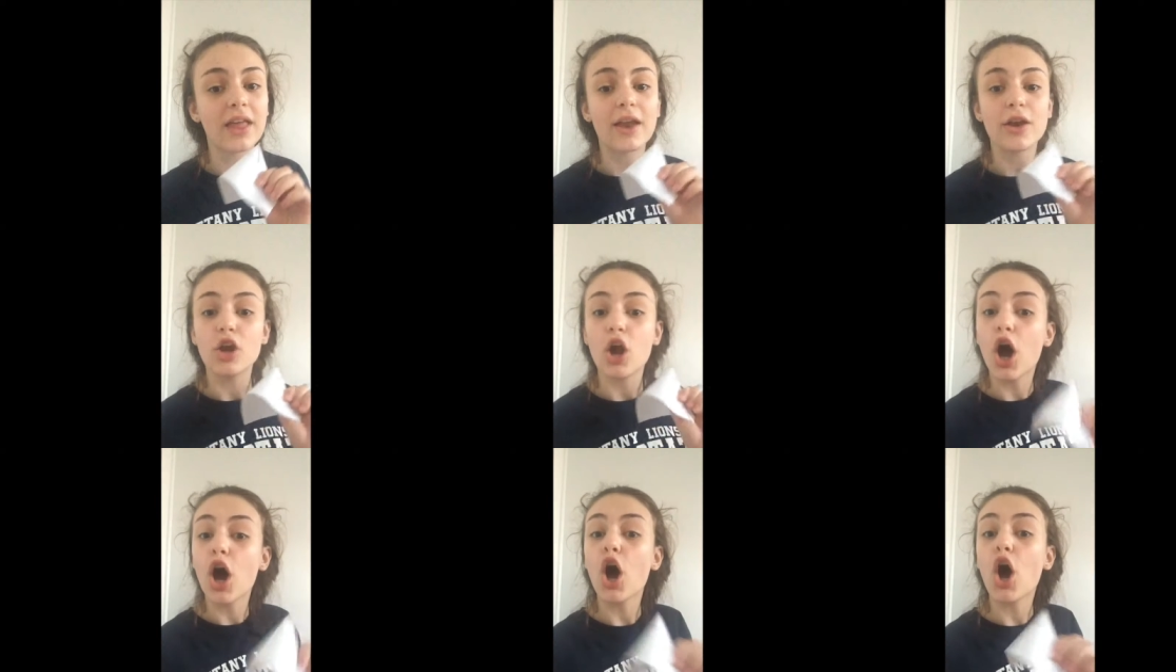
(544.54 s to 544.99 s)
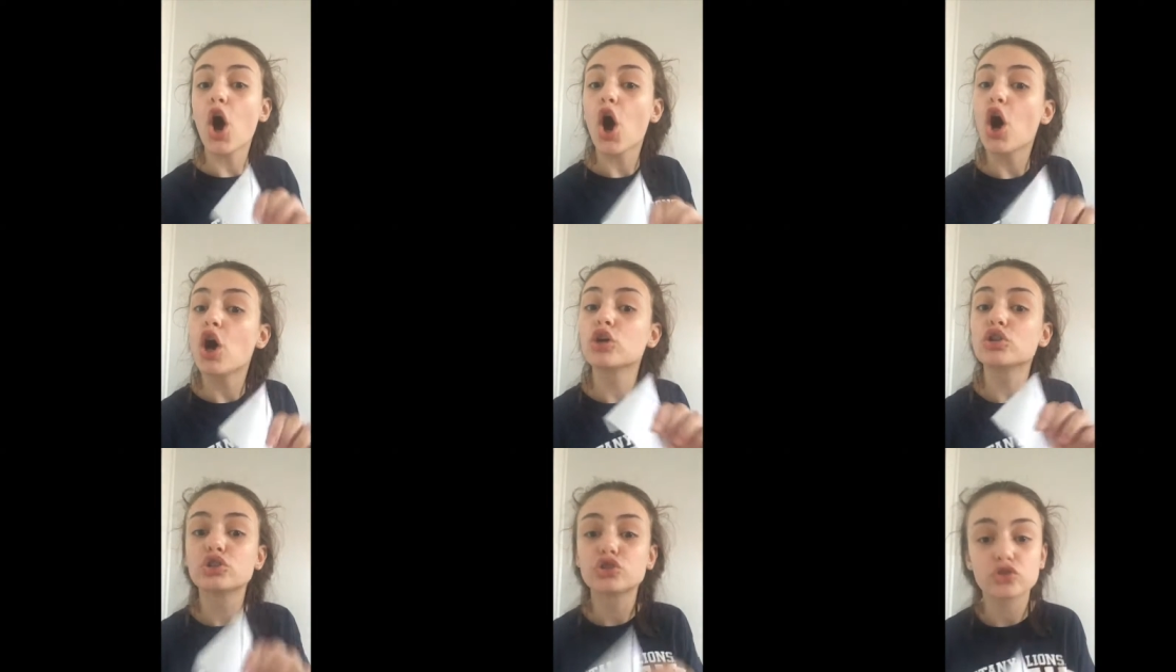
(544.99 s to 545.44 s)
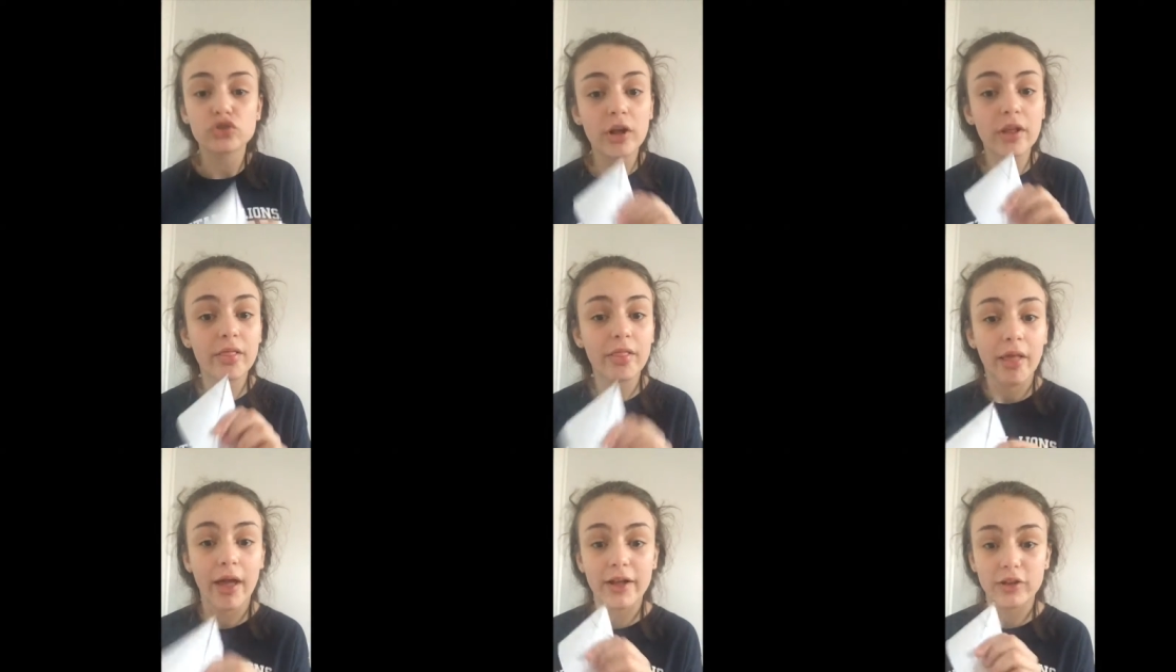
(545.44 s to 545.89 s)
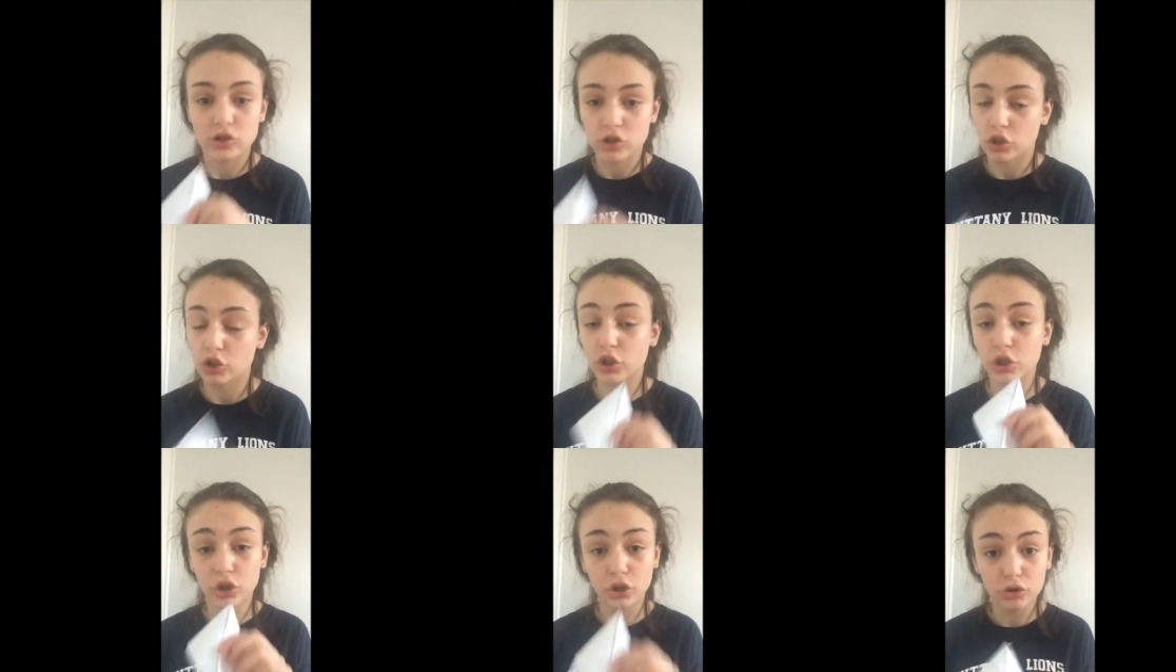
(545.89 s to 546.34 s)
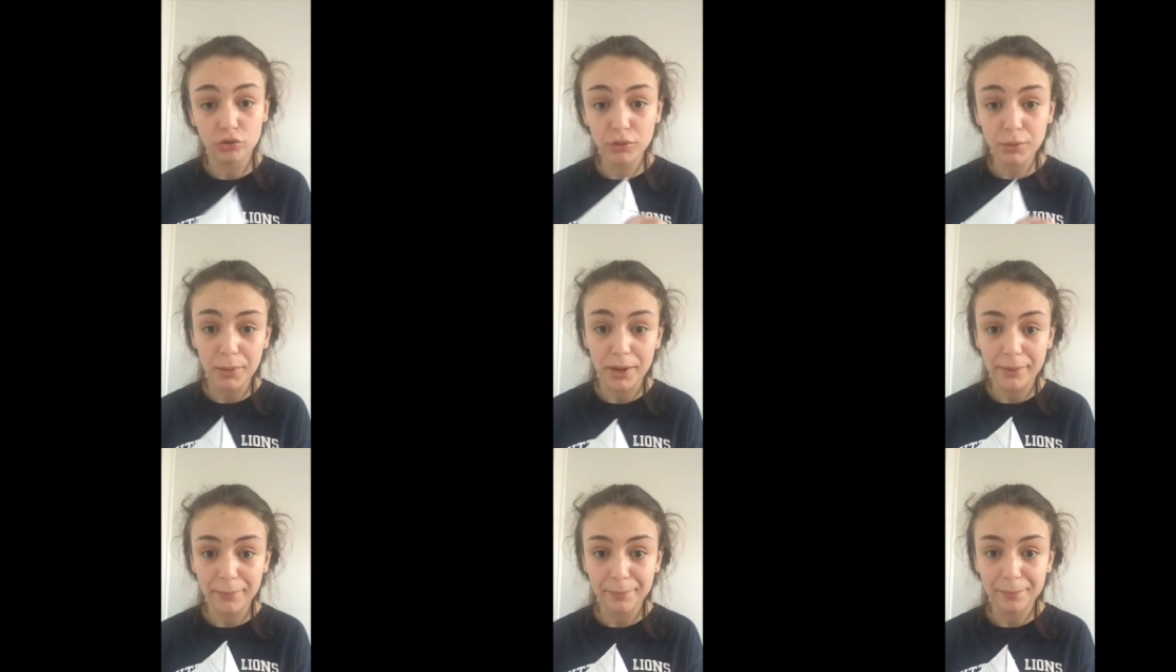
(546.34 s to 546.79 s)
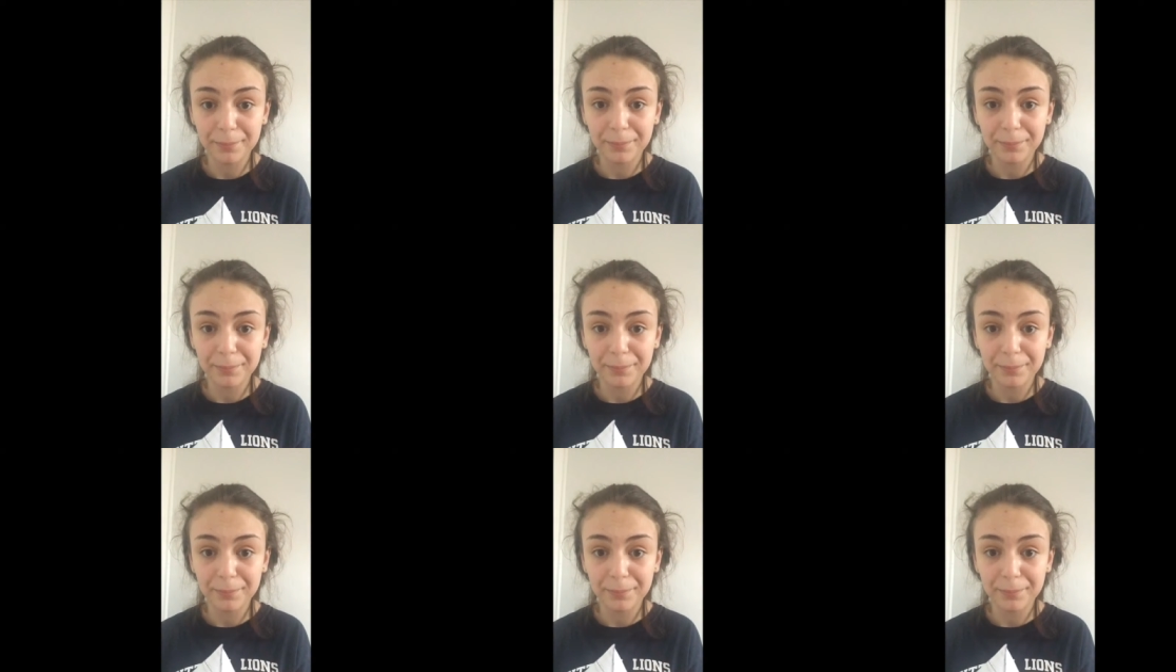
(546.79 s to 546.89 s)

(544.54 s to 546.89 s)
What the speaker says: that not all straight lines are congruent.